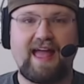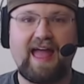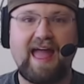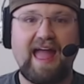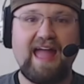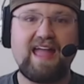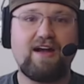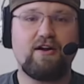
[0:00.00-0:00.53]

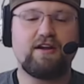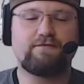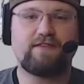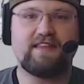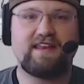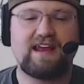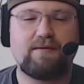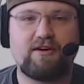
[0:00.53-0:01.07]
Hey yo, your
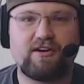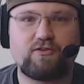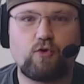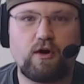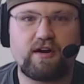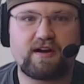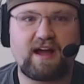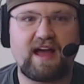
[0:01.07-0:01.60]
friend the Neighborhood
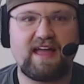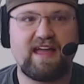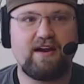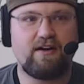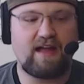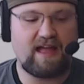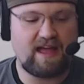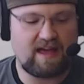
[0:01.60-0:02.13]
Quarter Guy
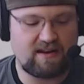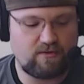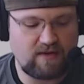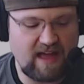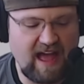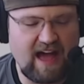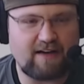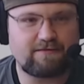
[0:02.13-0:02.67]
here, and
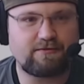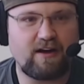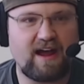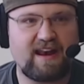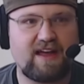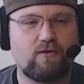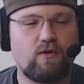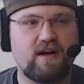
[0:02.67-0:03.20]
yeah,
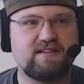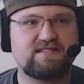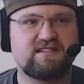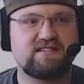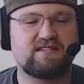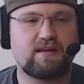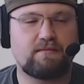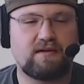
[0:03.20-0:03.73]
Friday was
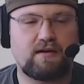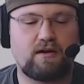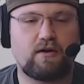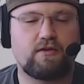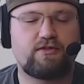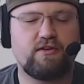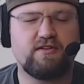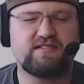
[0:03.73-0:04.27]
the, you know,
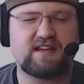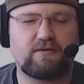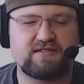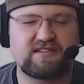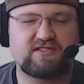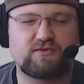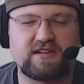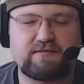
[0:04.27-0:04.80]
Thursday was
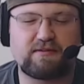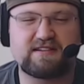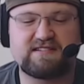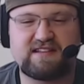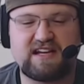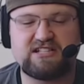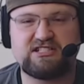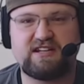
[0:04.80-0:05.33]
the Switch
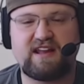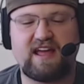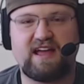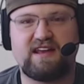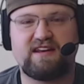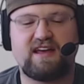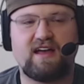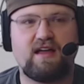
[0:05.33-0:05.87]
presentation,
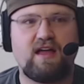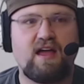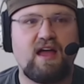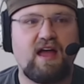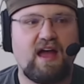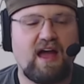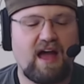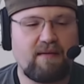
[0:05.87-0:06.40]
and uh,
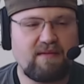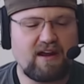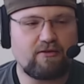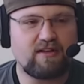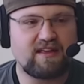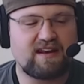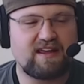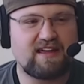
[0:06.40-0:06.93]
I'm not
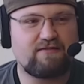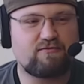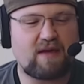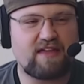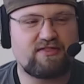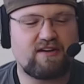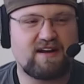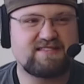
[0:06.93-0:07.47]
really going to give
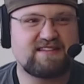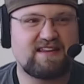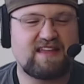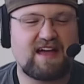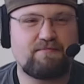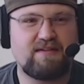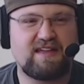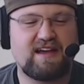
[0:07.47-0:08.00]
my thoughts on
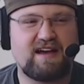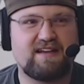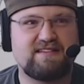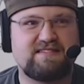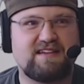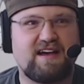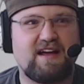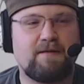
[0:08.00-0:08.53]
that
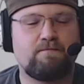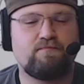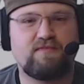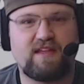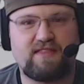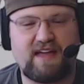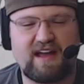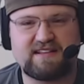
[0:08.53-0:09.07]
because uh,
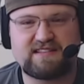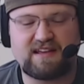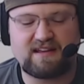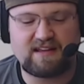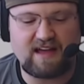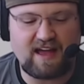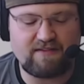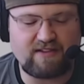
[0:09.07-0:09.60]
that's
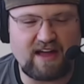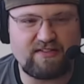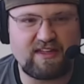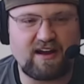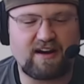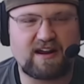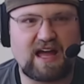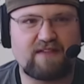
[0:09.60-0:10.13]
I've got the
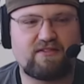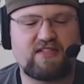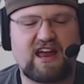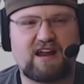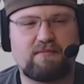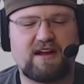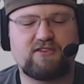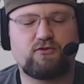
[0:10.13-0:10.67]
archive of that
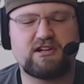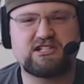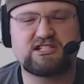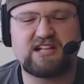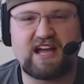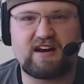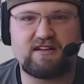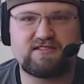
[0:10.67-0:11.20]
on my Twitch
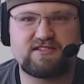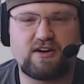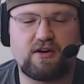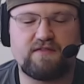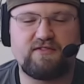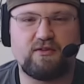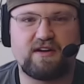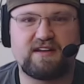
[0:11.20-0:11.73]
channel, so
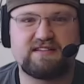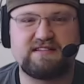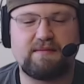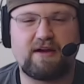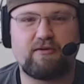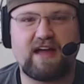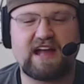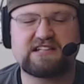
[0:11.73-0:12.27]
if you want to see
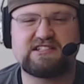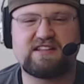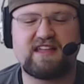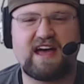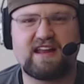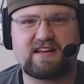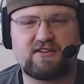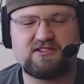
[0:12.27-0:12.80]
my reaction to
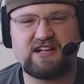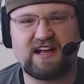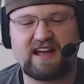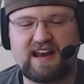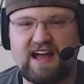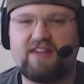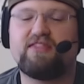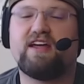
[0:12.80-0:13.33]
that, go check
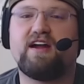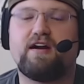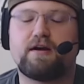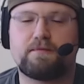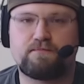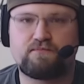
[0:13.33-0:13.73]
it out there.